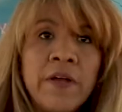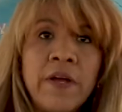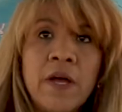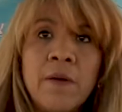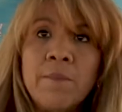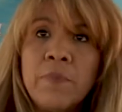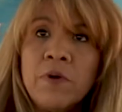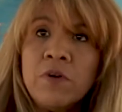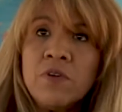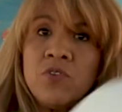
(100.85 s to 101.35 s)

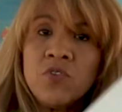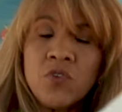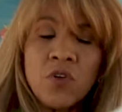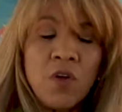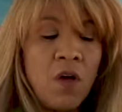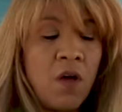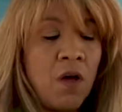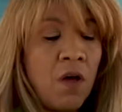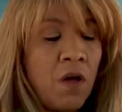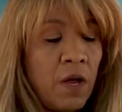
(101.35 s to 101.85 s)
numbers,
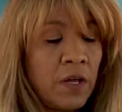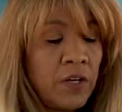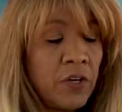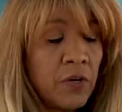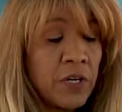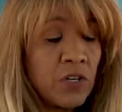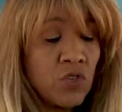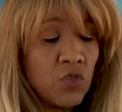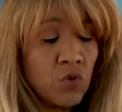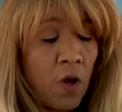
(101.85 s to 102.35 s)
you
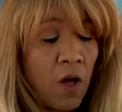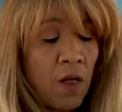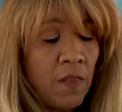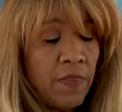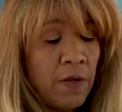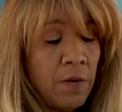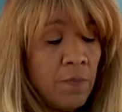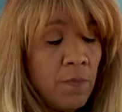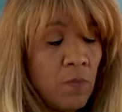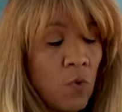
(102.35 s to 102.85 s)
can draw
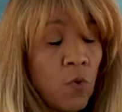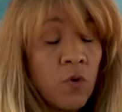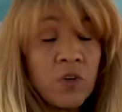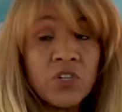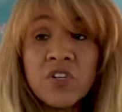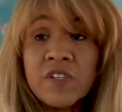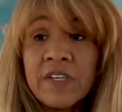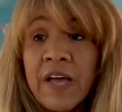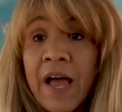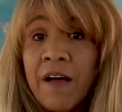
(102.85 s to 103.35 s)
them or
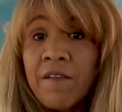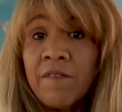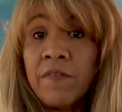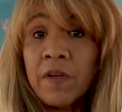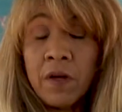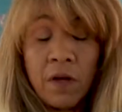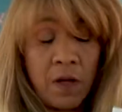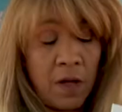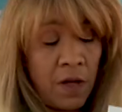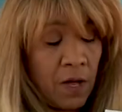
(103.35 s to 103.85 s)
just have
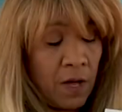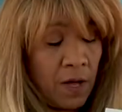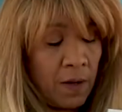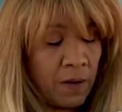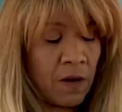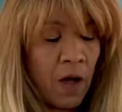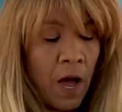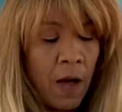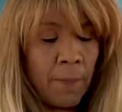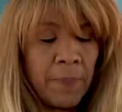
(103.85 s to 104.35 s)
the
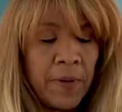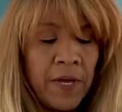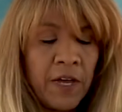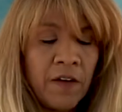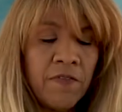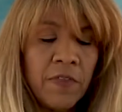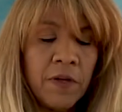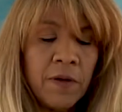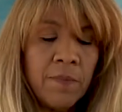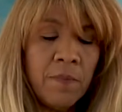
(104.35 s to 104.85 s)
copy
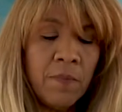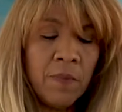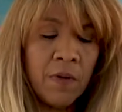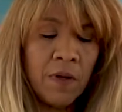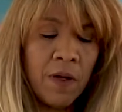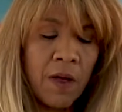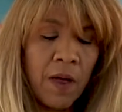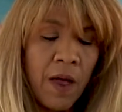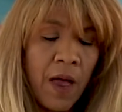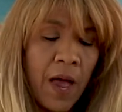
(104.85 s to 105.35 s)
of them.
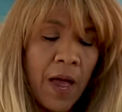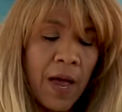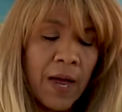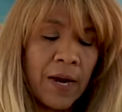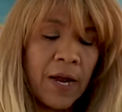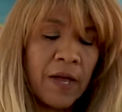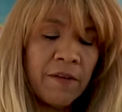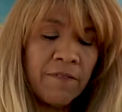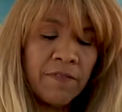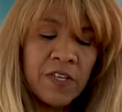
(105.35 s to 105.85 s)
And
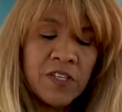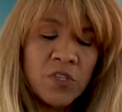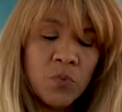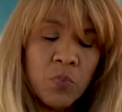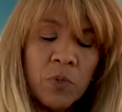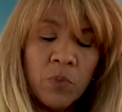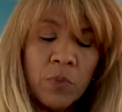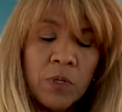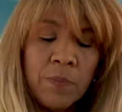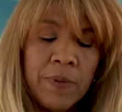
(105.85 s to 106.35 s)
like this
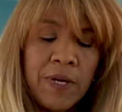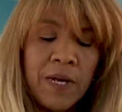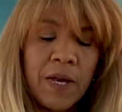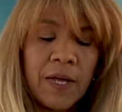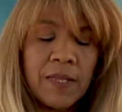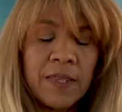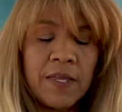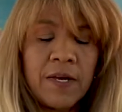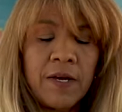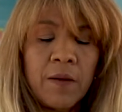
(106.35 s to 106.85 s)
one would be like
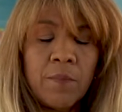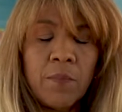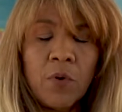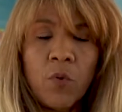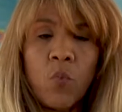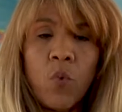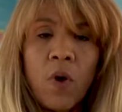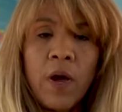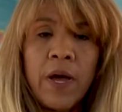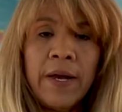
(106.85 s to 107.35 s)
the number
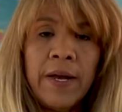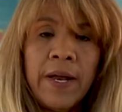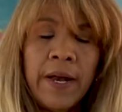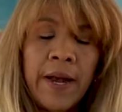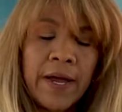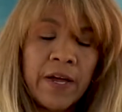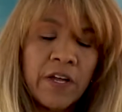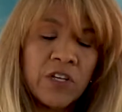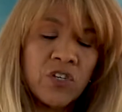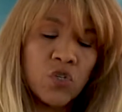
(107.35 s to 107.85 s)
1, and
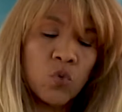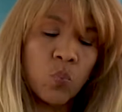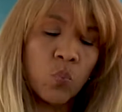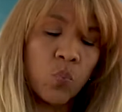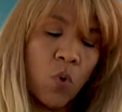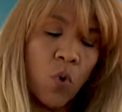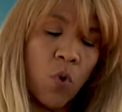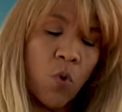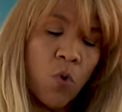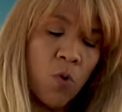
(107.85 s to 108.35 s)
I could just
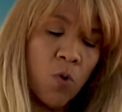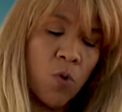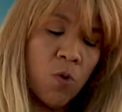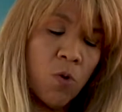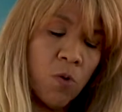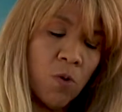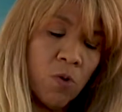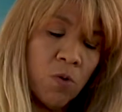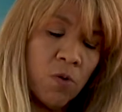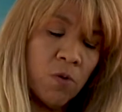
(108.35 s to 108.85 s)

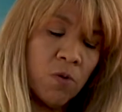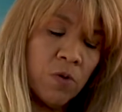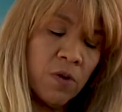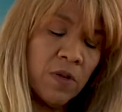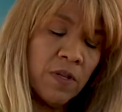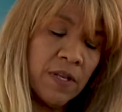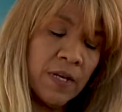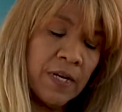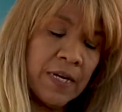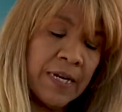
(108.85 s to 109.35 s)
roll
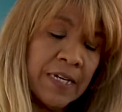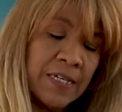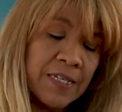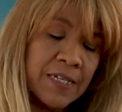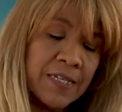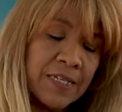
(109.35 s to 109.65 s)
it into